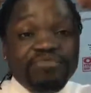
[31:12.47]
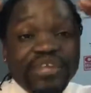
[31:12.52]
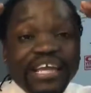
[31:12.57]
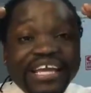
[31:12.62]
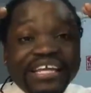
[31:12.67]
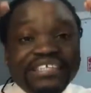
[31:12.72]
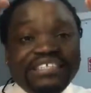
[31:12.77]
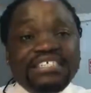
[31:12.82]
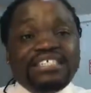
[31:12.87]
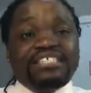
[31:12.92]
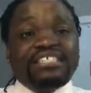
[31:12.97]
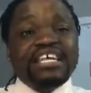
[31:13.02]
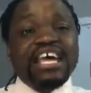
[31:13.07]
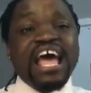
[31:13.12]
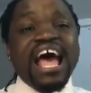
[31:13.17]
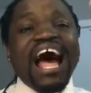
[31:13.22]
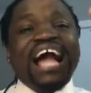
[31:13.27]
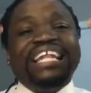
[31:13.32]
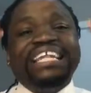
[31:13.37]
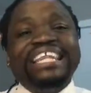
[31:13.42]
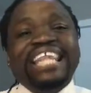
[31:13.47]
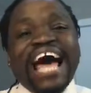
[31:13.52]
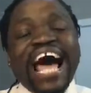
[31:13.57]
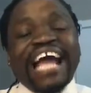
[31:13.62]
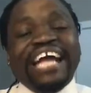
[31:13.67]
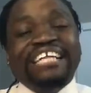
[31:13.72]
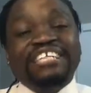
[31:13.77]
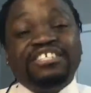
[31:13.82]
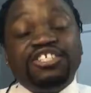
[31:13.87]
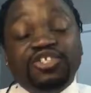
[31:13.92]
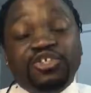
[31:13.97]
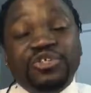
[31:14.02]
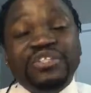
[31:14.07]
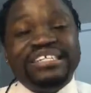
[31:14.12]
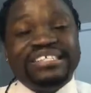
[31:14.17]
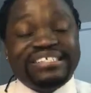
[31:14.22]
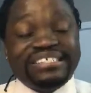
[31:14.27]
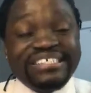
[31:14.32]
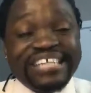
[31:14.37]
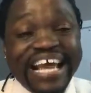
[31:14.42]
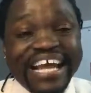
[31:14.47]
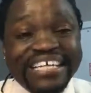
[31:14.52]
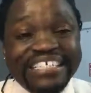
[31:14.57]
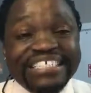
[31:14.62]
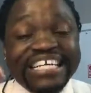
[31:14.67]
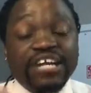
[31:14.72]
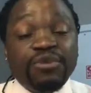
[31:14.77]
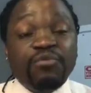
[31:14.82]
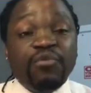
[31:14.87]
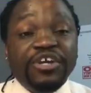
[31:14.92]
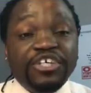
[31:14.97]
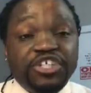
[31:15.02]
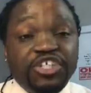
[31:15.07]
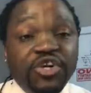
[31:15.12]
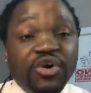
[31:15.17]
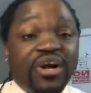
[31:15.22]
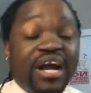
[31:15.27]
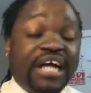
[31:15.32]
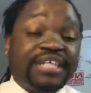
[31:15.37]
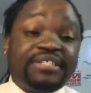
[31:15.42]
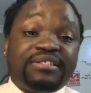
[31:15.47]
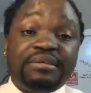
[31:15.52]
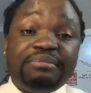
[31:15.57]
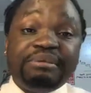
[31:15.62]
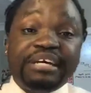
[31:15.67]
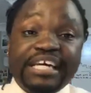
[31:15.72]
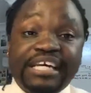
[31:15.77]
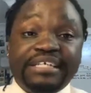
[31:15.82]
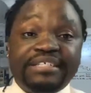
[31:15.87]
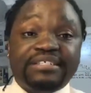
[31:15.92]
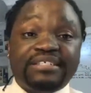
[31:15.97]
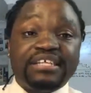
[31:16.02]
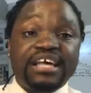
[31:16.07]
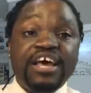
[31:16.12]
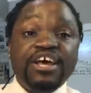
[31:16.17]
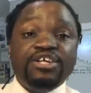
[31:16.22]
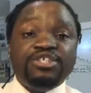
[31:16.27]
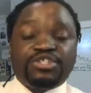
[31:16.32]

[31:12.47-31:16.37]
is aligned to the stage at which your customer is.